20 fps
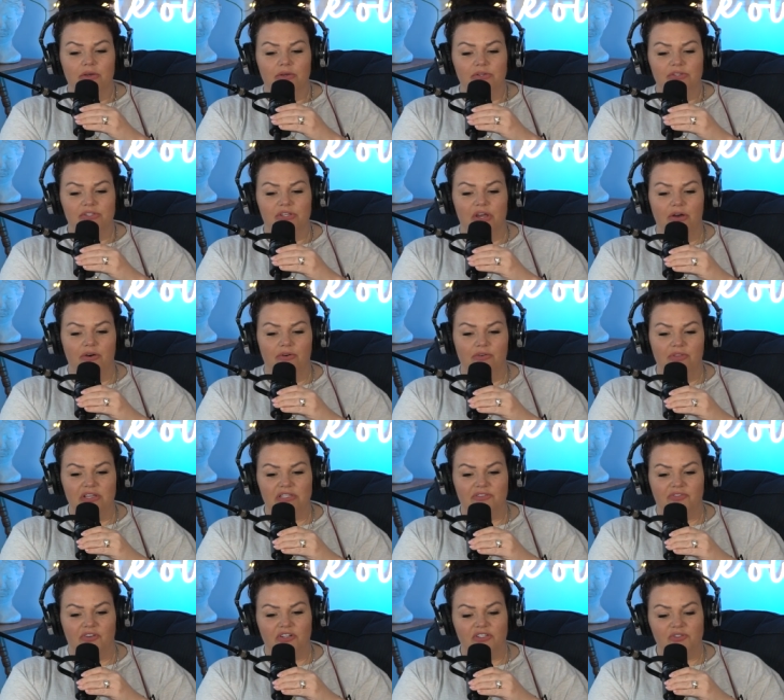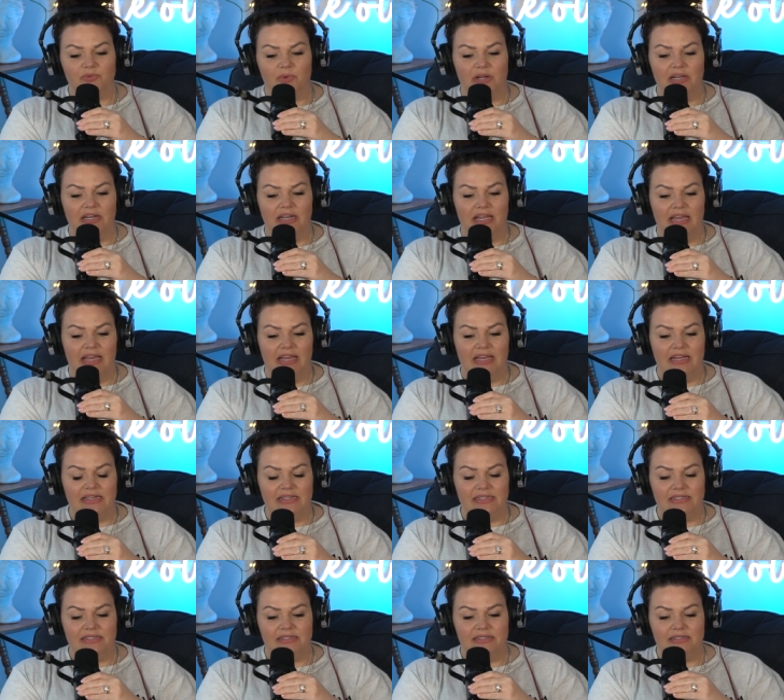So, this first one
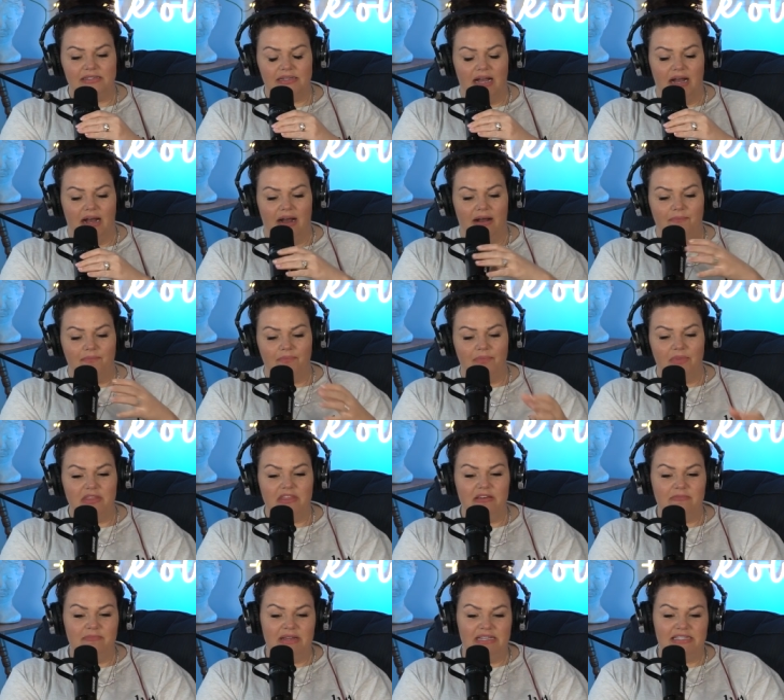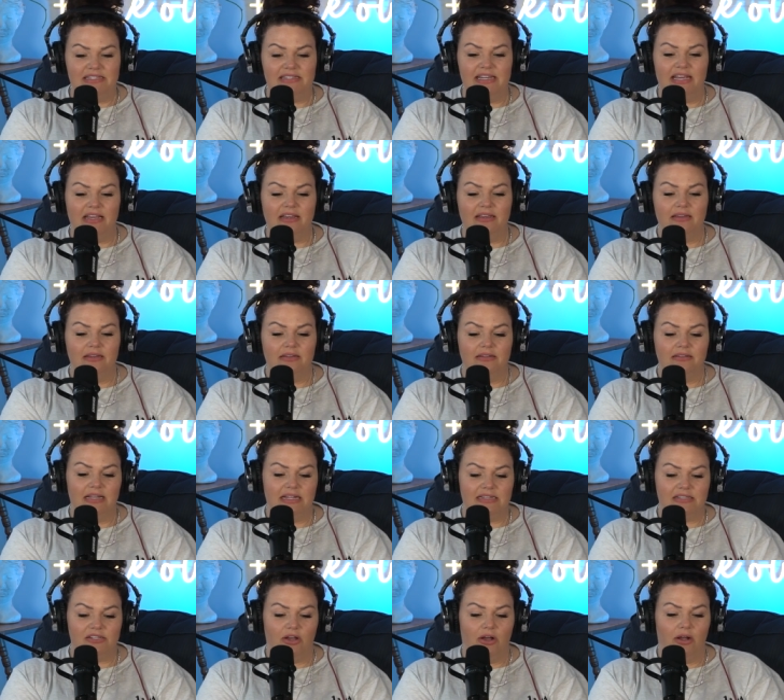is um, the mystic.
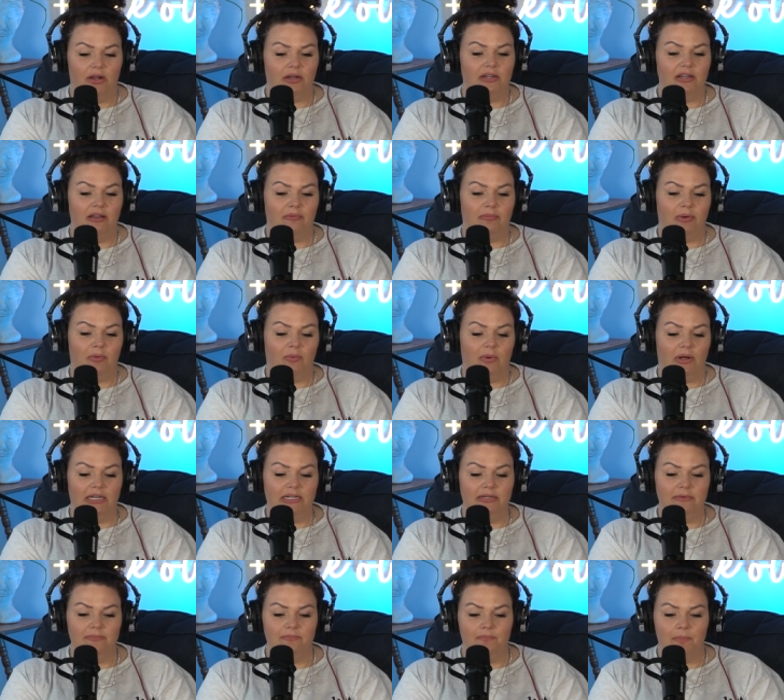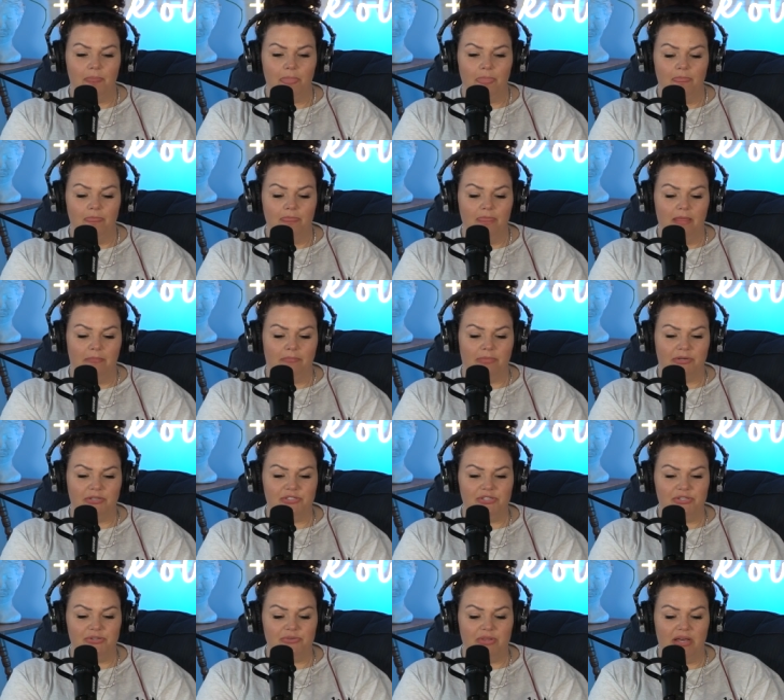That's card number one. Number
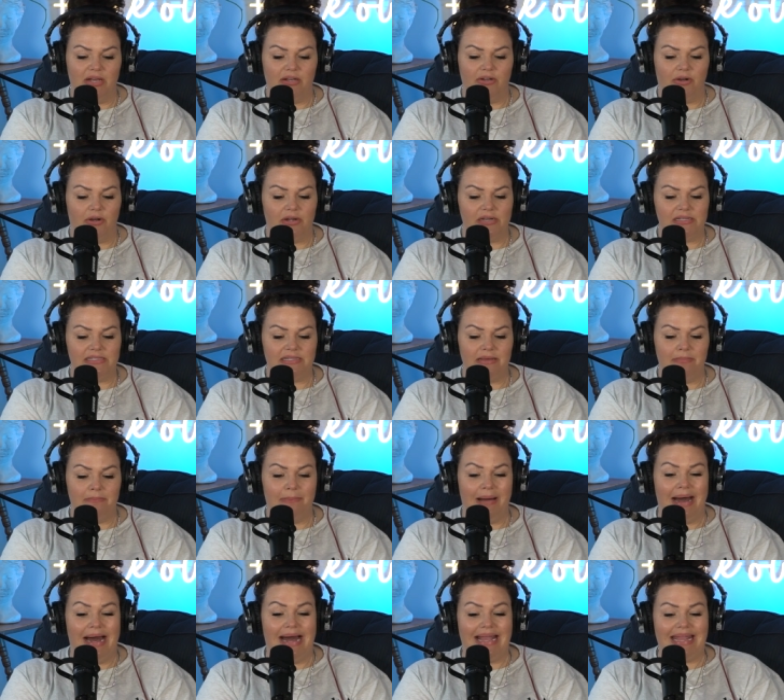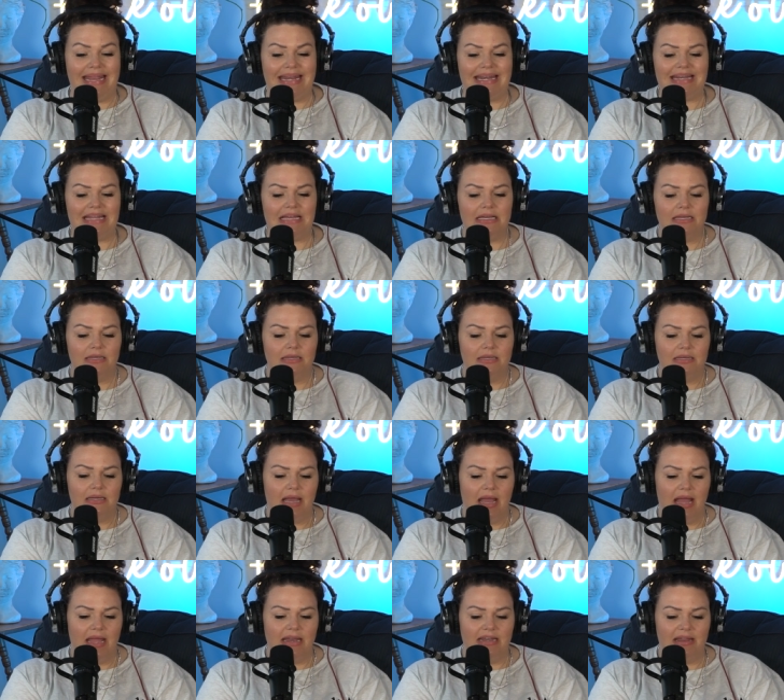two, that card is the mind.
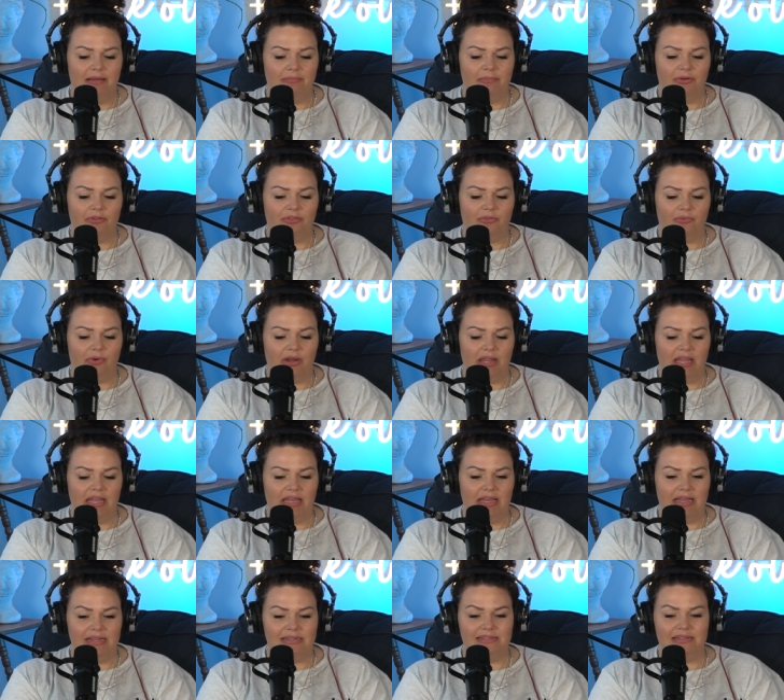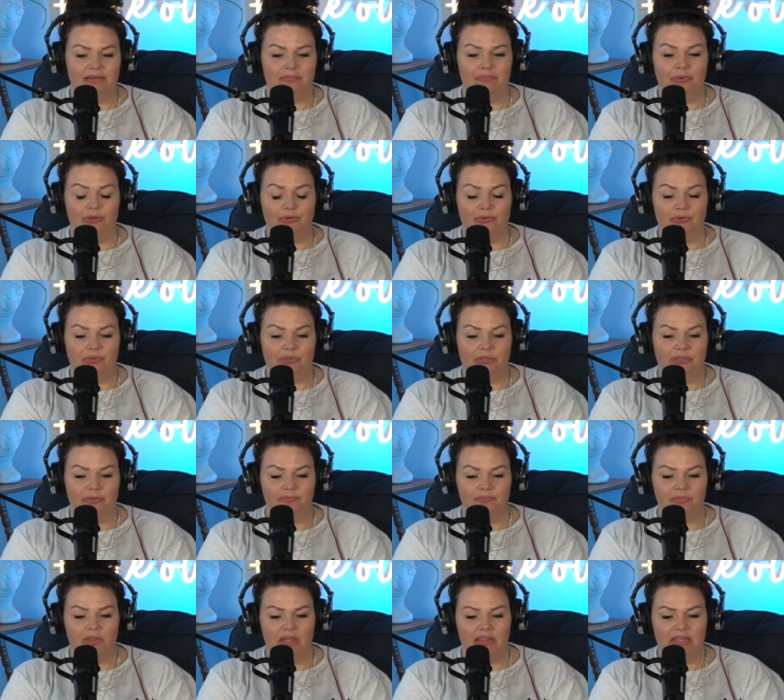And number three is the moon.
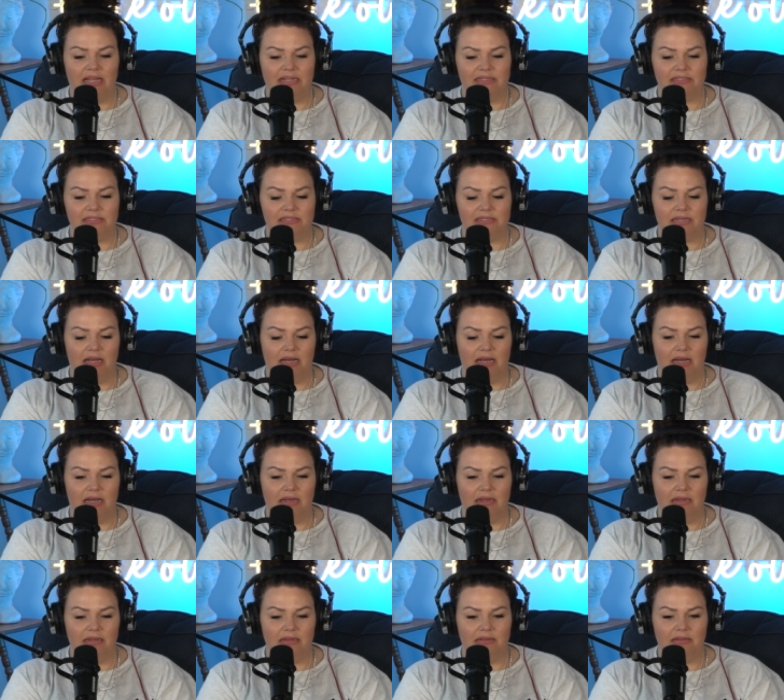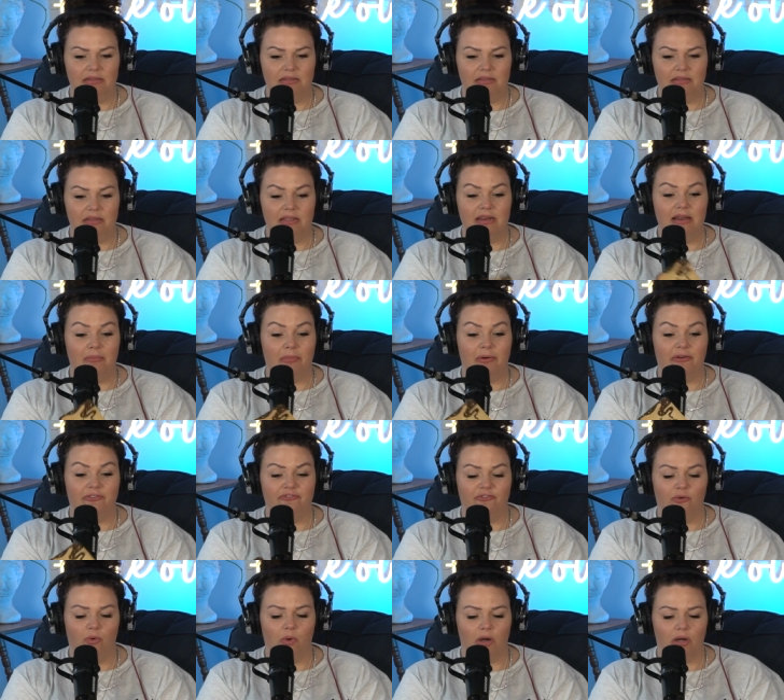And that's uh, the number
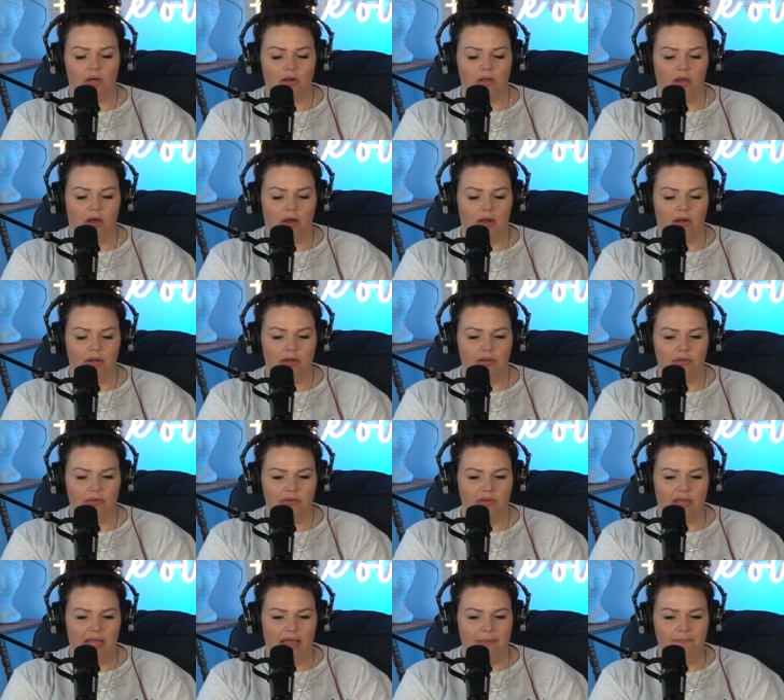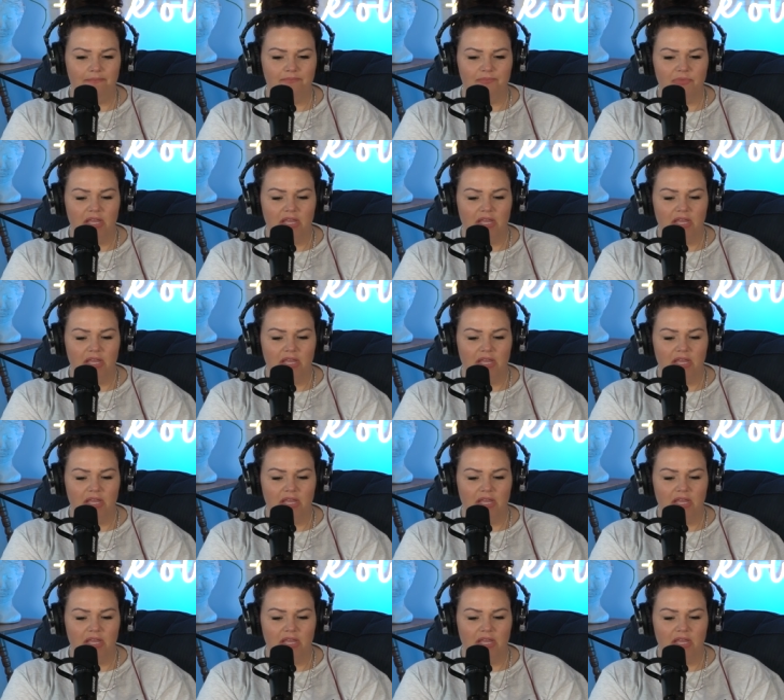four card. Okay.